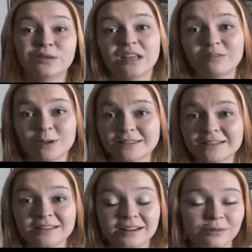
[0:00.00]
if they have
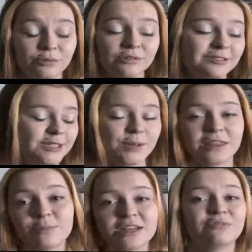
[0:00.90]
Manson, then I will
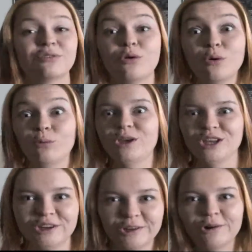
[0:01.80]
spend the money for the whole
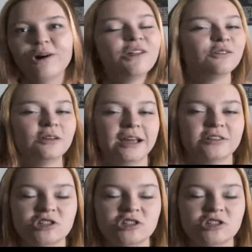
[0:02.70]
weekend to go all over